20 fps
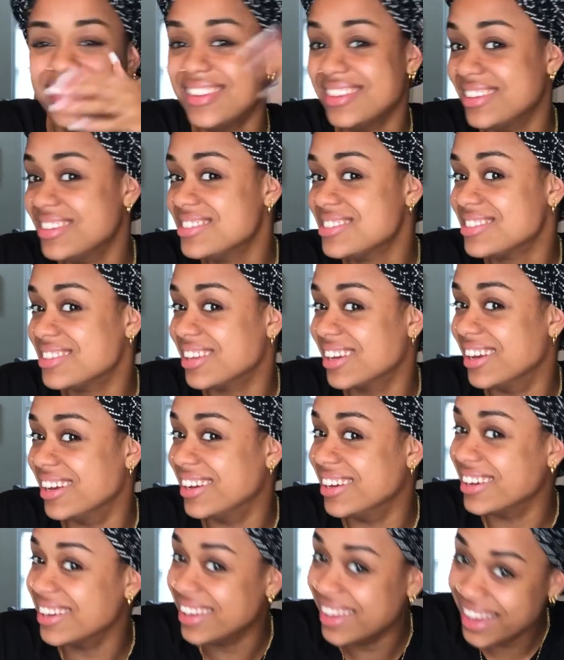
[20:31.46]
This
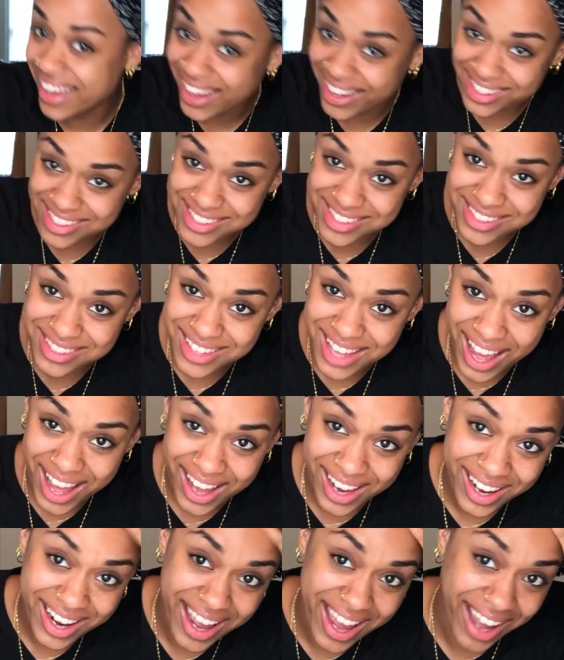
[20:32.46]
thing is
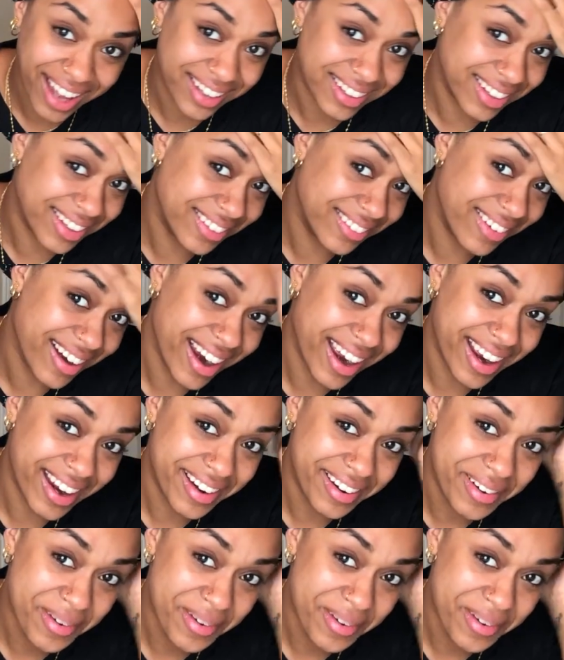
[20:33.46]
not acting right.